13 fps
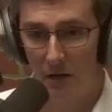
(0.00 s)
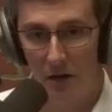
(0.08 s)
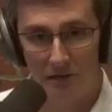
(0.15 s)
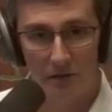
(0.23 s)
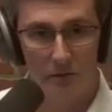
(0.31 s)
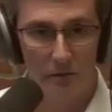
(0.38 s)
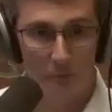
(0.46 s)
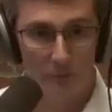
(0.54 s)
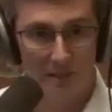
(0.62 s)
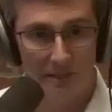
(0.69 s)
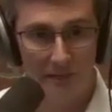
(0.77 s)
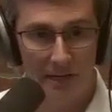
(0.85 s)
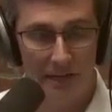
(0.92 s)
Also, you'll
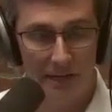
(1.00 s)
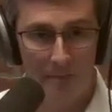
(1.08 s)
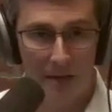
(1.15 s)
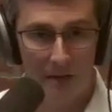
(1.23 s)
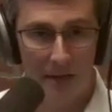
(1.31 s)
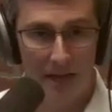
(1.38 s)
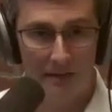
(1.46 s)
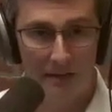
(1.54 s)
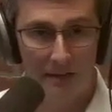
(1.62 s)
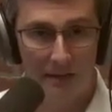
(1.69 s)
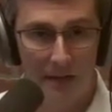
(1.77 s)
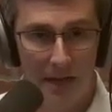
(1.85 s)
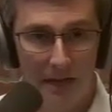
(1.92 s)
receive an email at
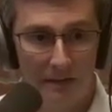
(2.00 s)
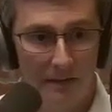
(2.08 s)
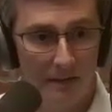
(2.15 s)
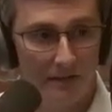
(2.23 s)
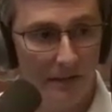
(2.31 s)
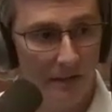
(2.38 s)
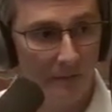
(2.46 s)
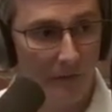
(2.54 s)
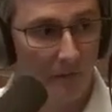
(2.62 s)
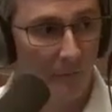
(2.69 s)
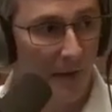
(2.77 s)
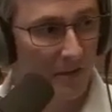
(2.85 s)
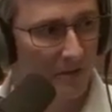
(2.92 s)
the end of this
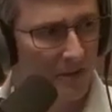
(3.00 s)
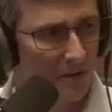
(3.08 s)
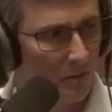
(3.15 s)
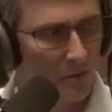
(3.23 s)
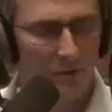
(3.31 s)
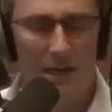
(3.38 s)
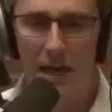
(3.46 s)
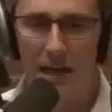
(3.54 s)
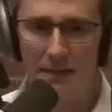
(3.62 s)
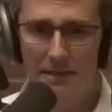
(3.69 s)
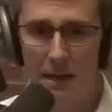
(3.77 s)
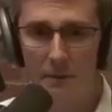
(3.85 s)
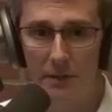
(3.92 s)
after about two
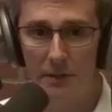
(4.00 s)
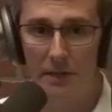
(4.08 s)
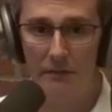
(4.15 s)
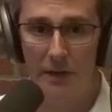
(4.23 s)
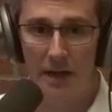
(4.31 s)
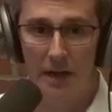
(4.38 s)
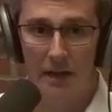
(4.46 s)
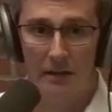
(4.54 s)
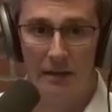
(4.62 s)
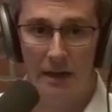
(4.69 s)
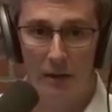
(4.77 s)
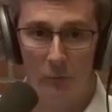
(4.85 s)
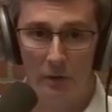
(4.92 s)
days, I believe,
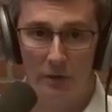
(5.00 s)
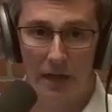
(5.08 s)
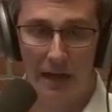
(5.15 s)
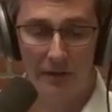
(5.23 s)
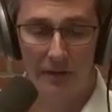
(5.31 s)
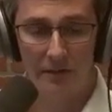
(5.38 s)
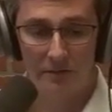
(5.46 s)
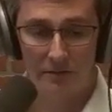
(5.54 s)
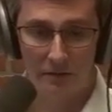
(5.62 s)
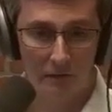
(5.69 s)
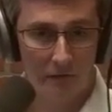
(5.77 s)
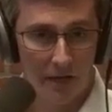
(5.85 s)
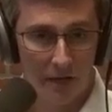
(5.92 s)
that will have a
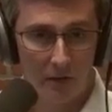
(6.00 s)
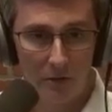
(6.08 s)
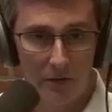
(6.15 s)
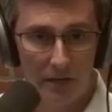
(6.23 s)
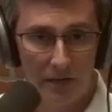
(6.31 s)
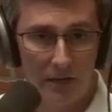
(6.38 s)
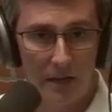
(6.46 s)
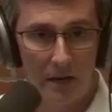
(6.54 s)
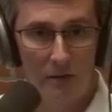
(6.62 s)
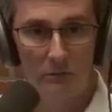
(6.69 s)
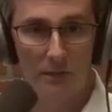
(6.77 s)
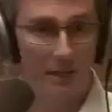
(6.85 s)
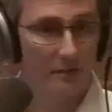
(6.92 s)
survey included in
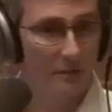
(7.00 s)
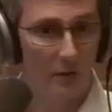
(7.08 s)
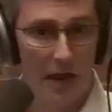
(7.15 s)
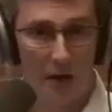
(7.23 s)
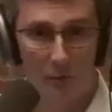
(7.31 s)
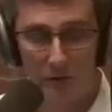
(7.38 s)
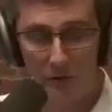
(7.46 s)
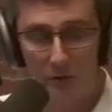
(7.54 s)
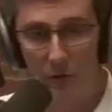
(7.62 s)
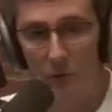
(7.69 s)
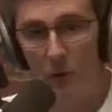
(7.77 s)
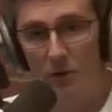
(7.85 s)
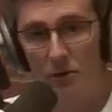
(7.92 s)
there. Let us know how we're
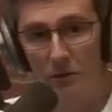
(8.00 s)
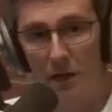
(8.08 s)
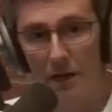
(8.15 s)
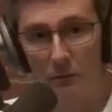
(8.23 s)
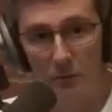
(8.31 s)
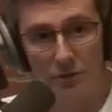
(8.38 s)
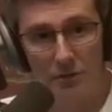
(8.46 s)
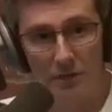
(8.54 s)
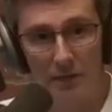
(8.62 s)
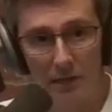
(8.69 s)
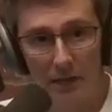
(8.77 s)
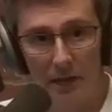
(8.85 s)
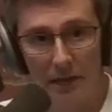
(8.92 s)
doing, what you liked, what you
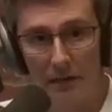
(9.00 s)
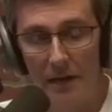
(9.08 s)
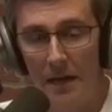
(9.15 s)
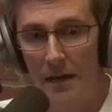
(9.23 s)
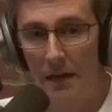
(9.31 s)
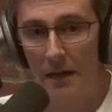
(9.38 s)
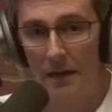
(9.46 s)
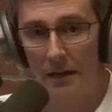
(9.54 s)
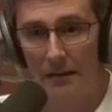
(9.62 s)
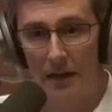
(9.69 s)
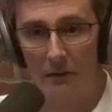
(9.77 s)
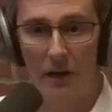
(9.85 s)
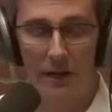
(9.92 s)
didn't like. Uh,
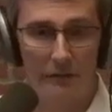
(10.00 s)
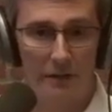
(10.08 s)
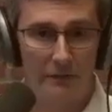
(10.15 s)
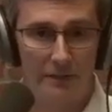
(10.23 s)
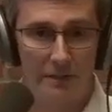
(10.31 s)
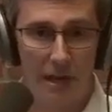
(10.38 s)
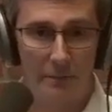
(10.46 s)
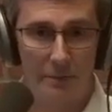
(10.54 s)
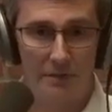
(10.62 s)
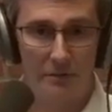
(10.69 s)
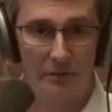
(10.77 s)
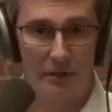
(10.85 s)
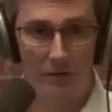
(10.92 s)
that'll kind of give us an
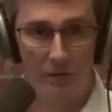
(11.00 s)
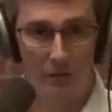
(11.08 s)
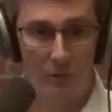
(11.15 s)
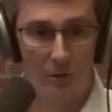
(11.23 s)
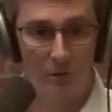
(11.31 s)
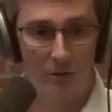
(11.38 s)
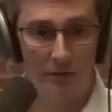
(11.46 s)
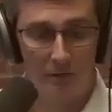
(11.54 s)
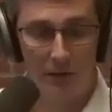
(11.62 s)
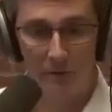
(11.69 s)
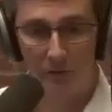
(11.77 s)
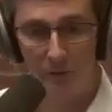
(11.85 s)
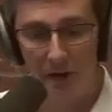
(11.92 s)
opportunity to grow and
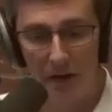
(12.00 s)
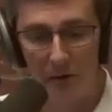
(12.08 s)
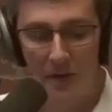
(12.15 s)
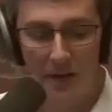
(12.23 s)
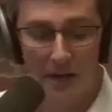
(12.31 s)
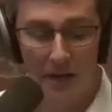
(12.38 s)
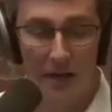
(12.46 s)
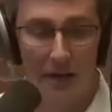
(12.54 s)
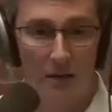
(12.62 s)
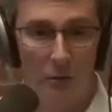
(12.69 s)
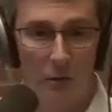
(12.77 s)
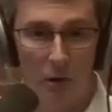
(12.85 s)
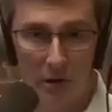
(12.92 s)
develop from there.
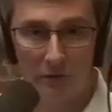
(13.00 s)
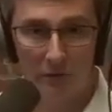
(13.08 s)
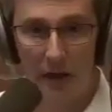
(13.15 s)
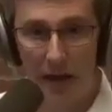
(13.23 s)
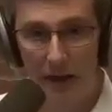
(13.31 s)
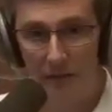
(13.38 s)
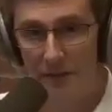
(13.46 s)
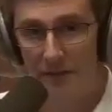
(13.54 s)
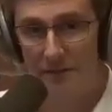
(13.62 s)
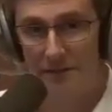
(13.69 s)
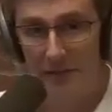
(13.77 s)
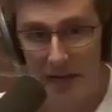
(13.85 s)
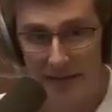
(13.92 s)
It'll also have
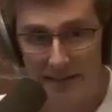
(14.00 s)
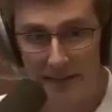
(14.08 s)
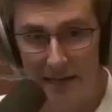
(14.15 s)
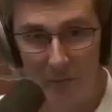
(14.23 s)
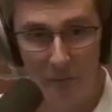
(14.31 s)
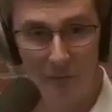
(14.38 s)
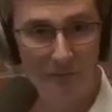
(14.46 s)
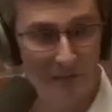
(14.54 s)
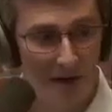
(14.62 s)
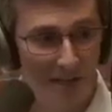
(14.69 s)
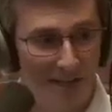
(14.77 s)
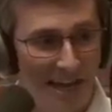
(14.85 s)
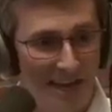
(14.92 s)
this slide deck. We've
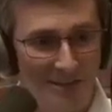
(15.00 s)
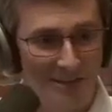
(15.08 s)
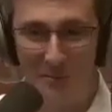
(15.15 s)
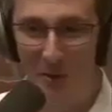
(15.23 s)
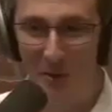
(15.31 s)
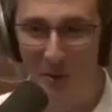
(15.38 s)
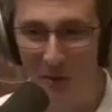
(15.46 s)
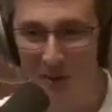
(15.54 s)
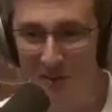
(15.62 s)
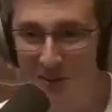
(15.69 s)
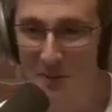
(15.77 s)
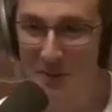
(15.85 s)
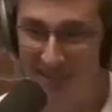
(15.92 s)
finally gotten to the point where
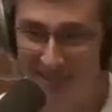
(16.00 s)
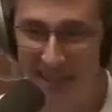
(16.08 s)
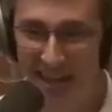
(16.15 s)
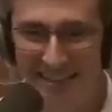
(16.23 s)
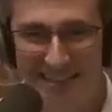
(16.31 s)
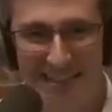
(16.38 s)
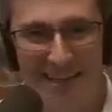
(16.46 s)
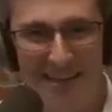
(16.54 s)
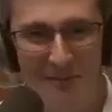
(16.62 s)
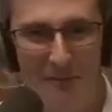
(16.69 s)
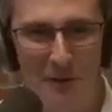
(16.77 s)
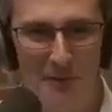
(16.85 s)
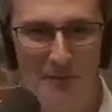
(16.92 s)
there's going to be a slide deck
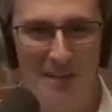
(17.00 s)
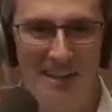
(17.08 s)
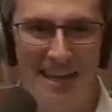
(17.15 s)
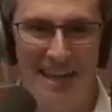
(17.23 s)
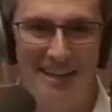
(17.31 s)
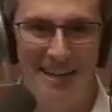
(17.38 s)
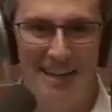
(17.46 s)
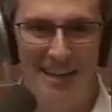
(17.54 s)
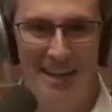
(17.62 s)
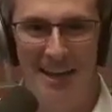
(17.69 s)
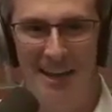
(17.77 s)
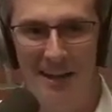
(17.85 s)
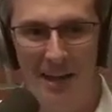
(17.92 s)
involved in that.
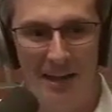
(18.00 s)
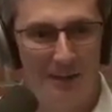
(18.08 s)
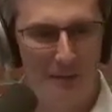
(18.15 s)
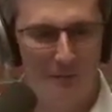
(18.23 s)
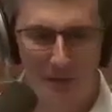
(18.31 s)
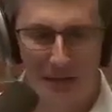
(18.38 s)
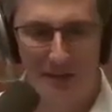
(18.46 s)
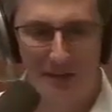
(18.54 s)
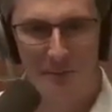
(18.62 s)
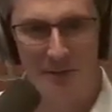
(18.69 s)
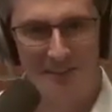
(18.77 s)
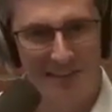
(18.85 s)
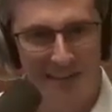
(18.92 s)
Uh, I love you guys,
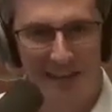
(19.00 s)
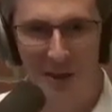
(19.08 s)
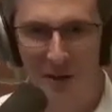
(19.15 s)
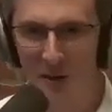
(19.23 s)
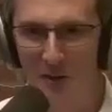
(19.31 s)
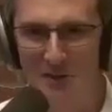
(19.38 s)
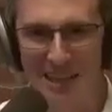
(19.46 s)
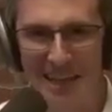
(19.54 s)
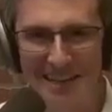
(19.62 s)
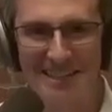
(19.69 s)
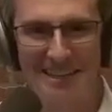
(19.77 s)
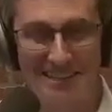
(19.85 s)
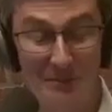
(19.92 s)
but sending out all those
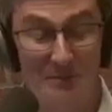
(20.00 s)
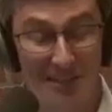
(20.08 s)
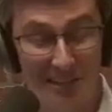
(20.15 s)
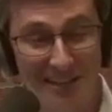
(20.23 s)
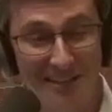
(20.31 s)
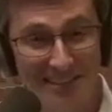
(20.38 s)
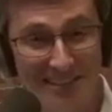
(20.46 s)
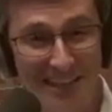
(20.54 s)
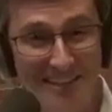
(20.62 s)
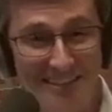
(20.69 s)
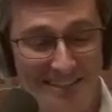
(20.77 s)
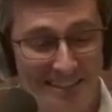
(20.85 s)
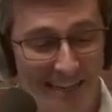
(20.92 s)
slide decks, that was a lot of
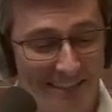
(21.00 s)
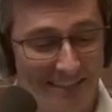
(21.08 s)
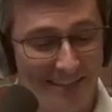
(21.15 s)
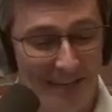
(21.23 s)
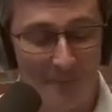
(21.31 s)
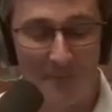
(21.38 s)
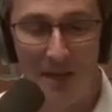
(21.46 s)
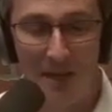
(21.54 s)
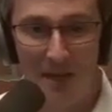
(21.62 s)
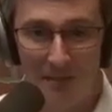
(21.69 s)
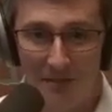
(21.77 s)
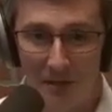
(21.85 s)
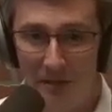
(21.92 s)
slide decks I had to send.
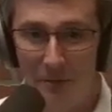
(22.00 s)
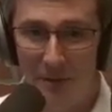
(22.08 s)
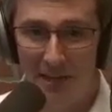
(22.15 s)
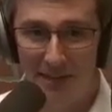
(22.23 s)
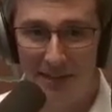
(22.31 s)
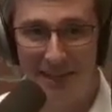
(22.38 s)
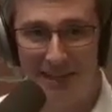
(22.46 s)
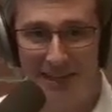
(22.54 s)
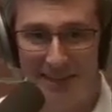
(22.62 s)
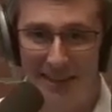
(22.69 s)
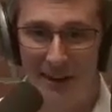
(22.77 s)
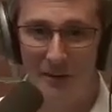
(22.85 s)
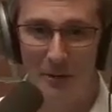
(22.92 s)
So there'll be a link
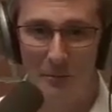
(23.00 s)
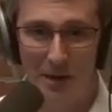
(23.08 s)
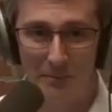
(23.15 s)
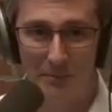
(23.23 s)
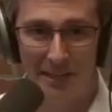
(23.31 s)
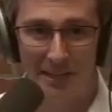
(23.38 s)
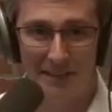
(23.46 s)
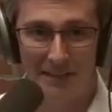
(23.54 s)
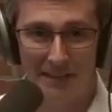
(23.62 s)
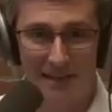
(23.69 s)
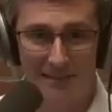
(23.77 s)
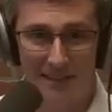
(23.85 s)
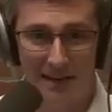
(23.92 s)
in there. You'll be able to get
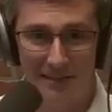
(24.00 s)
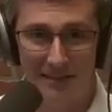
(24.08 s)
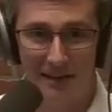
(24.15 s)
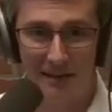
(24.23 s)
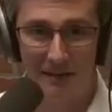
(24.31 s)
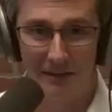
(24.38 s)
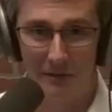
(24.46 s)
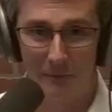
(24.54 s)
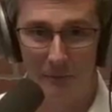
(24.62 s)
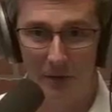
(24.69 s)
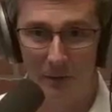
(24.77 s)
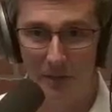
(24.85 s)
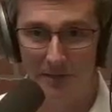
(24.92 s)
that slide deck uh,
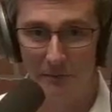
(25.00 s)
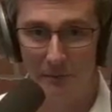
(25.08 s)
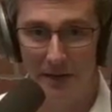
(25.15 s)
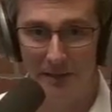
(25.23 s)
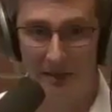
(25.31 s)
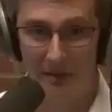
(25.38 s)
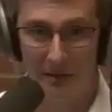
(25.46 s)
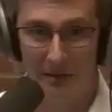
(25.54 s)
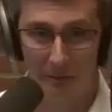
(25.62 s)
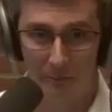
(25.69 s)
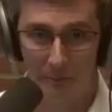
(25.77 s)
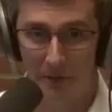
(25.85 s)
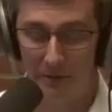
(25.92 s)
requested right there, and
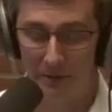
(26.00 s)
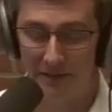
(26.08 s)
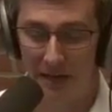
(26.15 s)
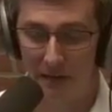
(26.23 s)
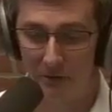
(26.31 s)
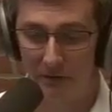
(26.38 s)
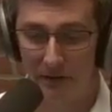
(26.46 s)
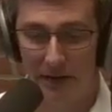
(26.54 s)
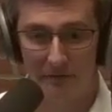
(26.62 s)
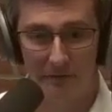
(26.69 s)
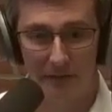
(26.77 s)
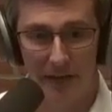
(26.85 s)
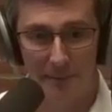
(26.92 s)
it'll be able to download it
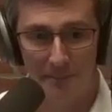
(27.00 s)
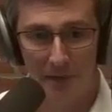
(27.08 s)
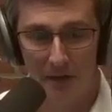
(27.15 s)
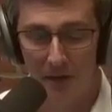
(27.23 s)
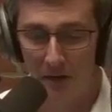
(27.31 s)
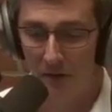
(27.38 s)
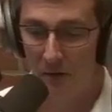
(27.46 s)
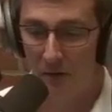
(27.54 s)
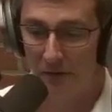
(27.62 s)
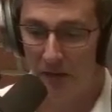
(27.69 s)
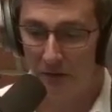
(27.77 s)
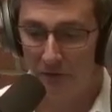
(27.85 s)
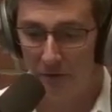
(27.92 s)
after that. So
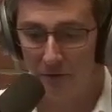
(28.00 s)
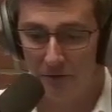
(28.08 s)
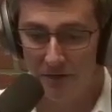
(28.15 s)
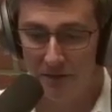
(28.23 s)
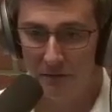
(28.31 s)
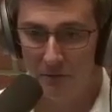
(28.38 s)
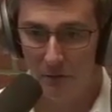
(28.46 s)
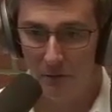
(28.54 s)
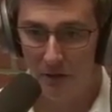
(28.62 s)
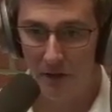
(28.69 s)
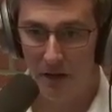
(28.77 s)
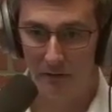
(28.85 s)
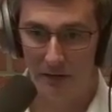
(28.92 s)
without further ado,
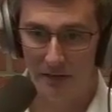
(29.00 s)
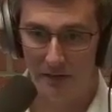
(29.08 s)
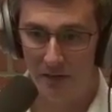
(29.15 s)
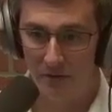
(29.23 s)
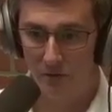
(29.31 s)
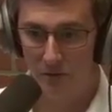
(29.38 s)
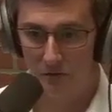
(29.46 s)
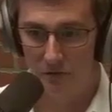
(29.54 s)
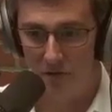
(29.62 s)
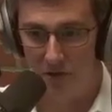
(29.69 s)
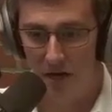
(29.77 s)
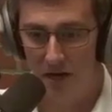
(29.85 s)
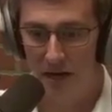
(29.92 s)
I'd like to introduce
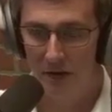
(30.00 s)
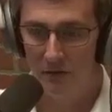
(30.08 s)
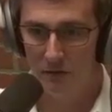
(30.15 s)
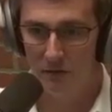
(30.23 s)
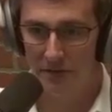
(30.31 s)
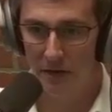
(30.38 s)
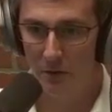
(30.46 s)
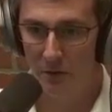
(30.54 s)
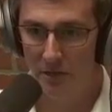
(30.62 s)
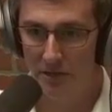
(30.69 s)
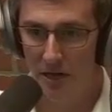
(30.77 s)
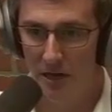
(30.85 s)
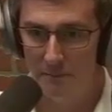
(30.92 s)
John Andrews. How are
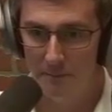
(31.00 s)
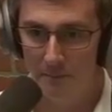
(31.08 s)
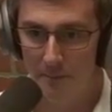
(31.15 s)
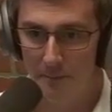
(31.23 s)
you, John?